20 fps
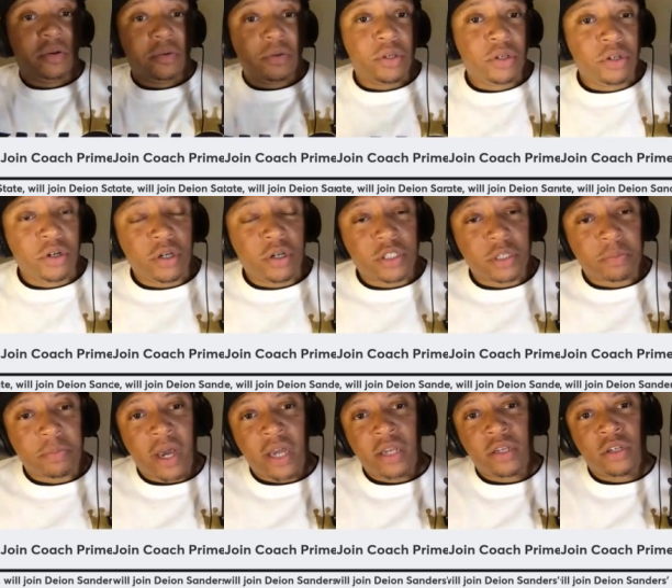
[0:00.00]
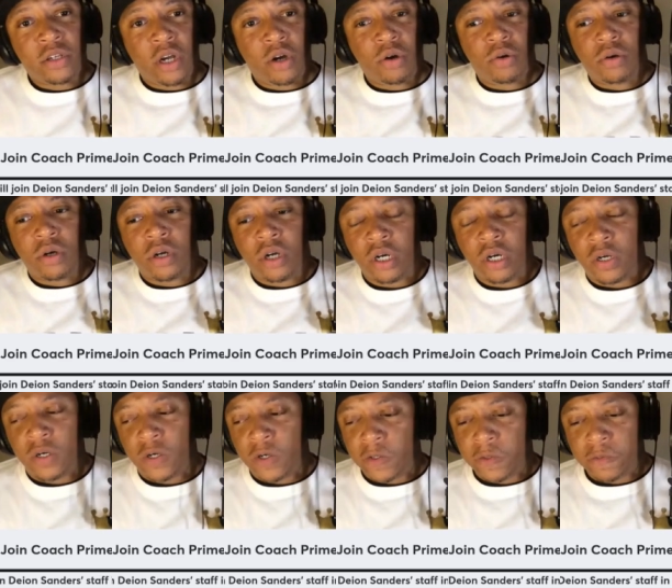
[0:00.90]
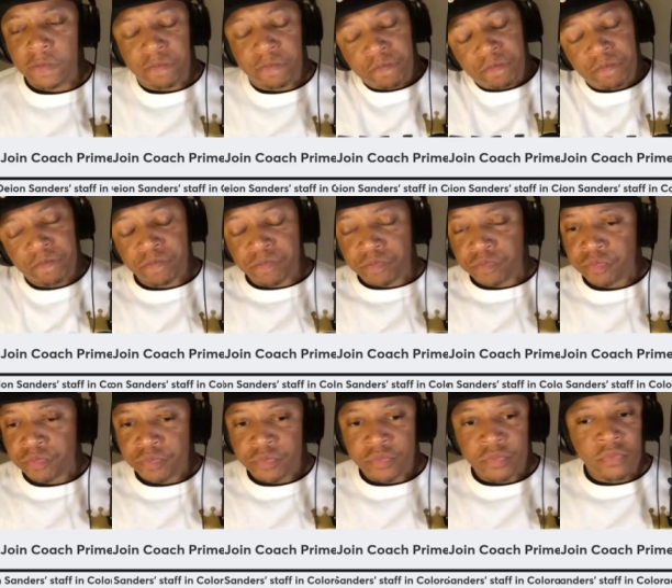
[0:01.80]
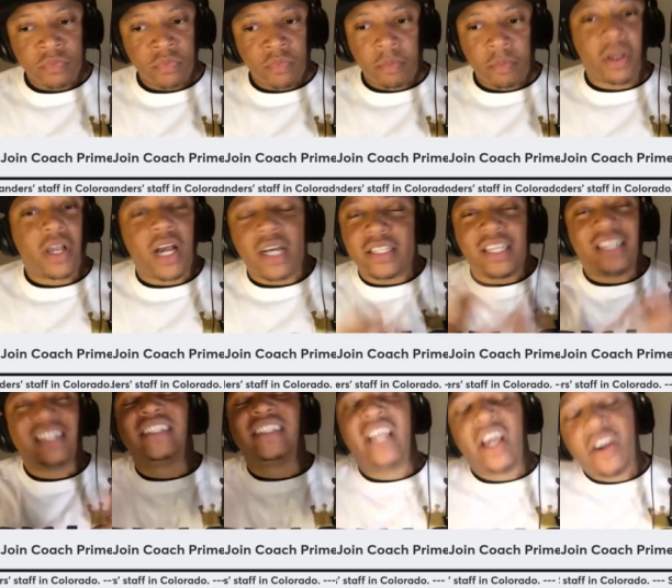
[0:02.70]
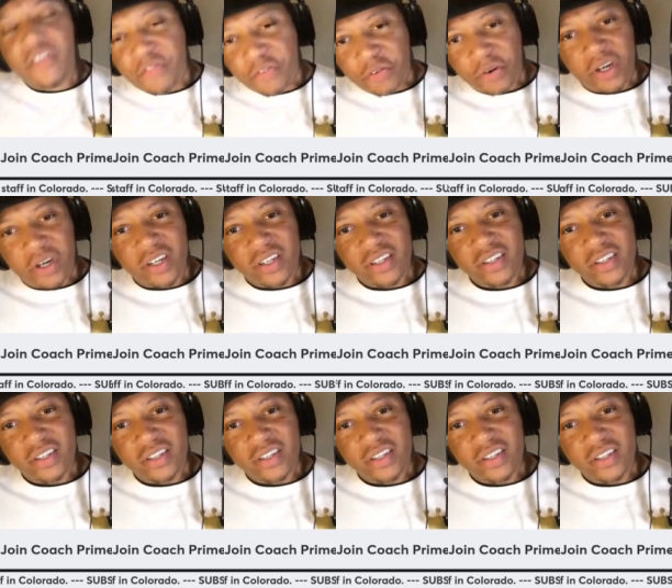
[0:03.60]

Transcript: You know what I'm talking about? You know, uh, because it's different.